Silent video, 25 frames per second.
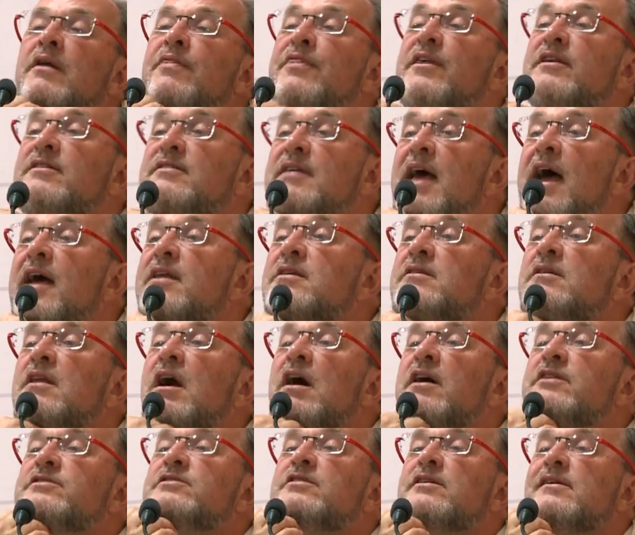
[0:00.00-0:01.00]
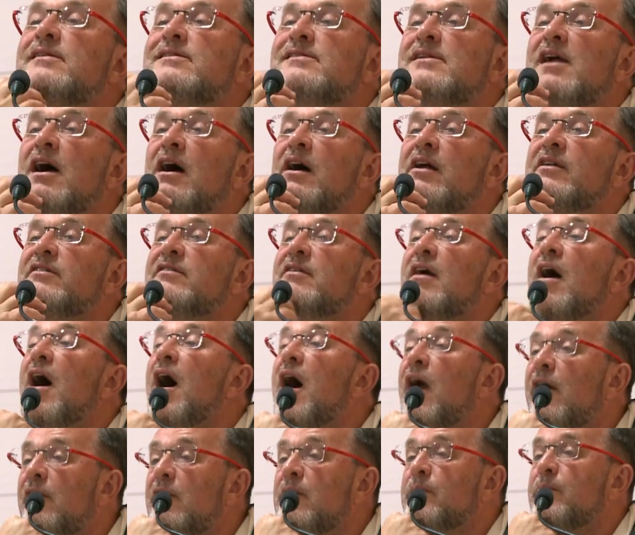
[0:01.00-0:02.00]
the dead Nadir Shah's
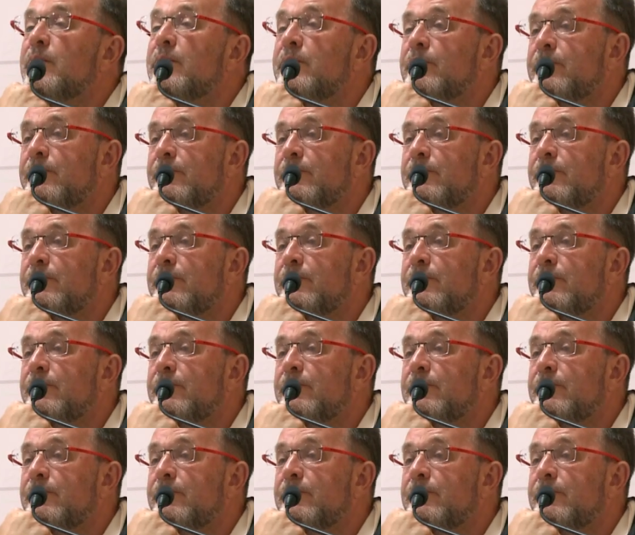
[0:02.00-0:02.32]
harem.